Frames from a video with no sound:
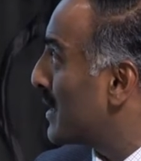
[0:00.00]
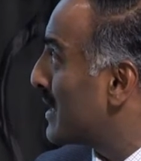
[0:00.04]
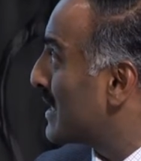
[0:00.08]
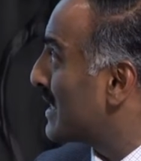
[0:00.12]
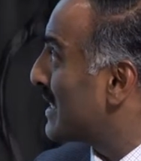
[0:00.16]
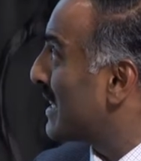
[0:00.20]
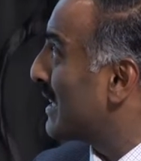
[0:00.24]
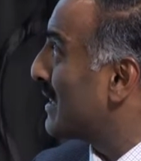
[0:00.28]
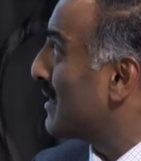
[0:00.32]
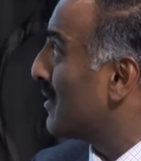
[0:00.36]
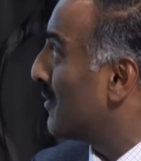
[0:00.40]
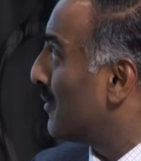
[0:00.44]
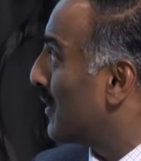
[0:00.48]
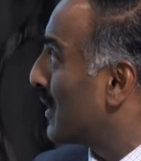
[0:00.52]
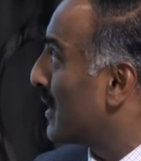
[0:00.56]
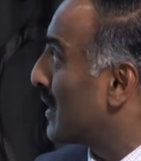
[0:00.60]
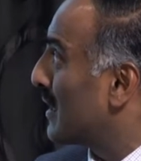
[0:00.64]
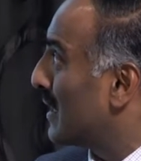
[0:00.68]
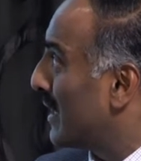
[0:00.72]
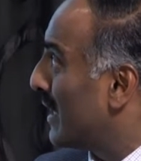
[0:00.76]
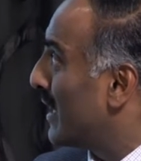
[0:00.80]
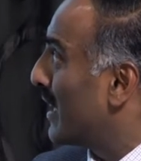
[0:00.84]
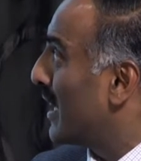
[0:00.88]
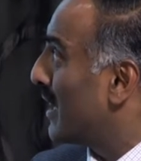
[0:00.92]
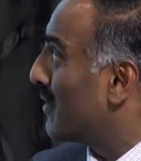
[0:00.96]

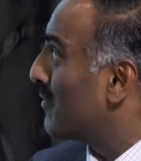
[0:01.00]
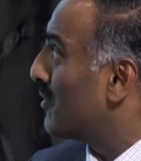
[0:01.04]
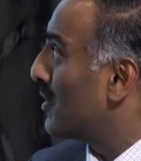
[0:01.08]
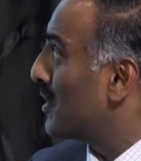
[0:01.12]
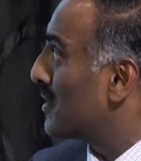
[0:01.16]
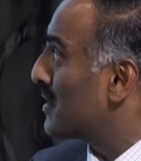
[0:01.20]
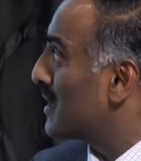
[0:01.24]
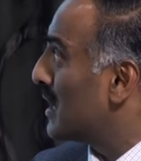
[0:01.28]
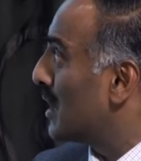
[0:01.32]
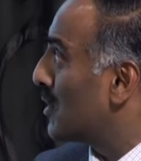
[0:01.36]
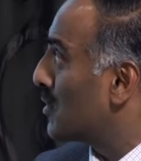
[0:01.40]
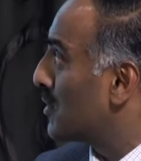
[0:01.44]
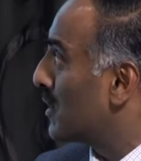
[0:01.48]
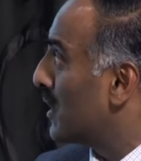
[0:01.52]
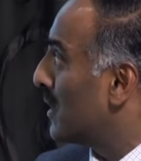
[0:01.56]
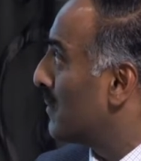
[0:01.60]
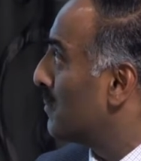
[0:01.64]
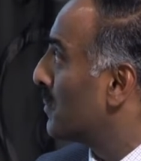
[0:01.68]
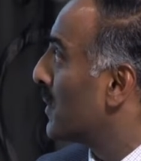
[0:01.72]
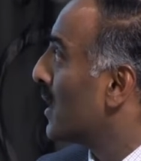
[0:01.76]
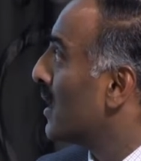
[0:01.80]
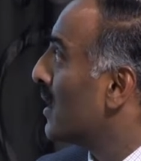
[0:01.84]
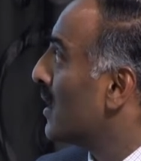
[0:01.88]
significantly an adverse outcome.